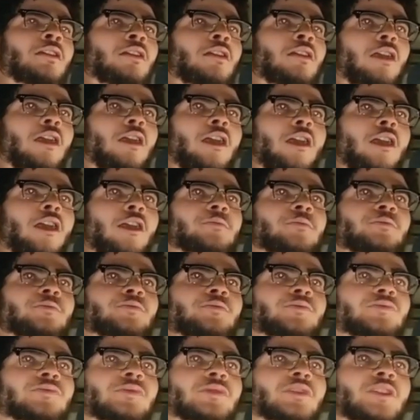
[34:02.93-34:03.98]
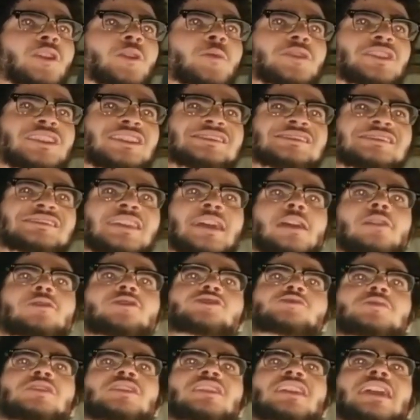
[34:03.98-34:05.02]
But this
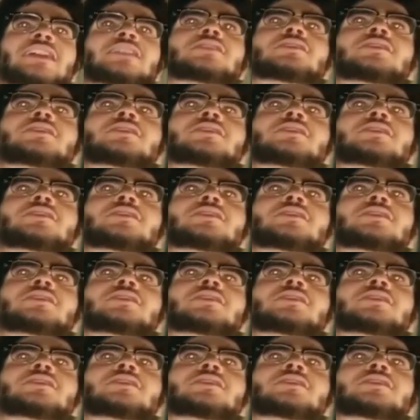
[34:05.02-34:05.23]
tells me that